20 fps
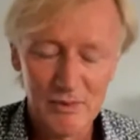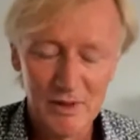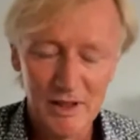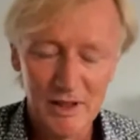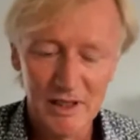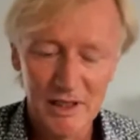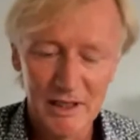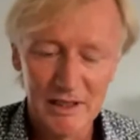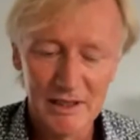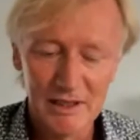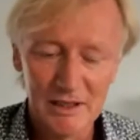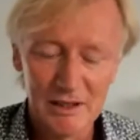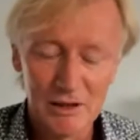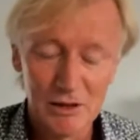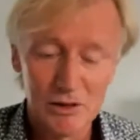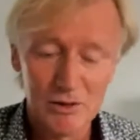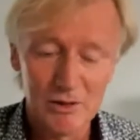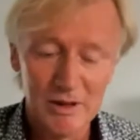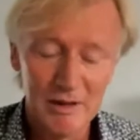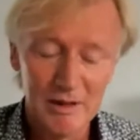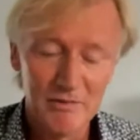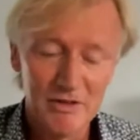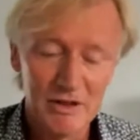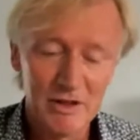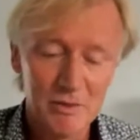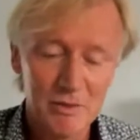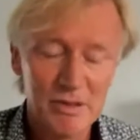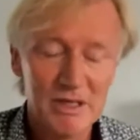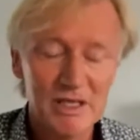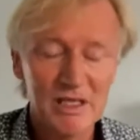I'm very
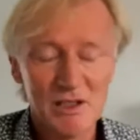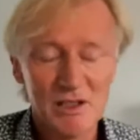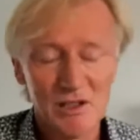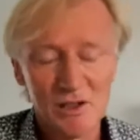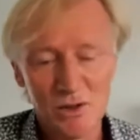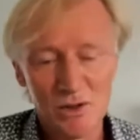pleased